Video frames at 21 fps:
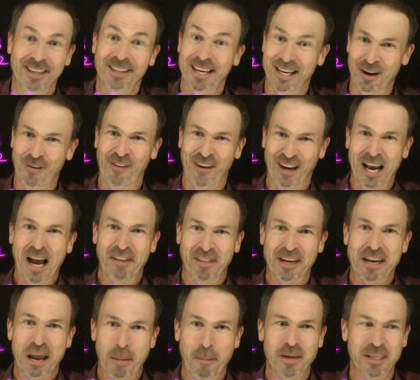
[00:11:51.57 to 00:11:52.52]
Can you figure out
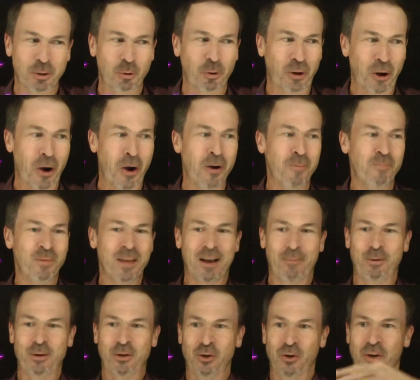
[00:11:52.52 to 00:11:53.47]
the numbers that will go if
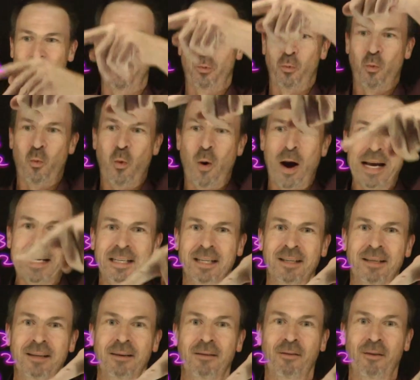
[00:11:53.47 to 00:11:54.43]
we do the
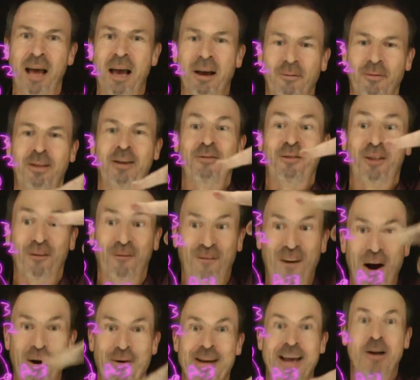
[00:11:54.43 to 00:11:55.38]
weighted, uh, the, the
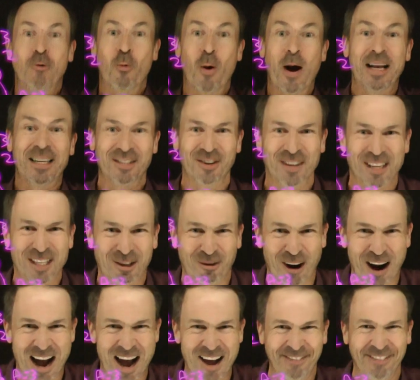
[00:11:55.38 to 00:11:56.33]
varying weights on this
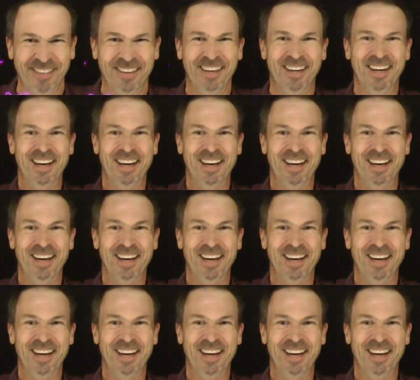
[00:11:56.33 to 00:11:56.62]
graph?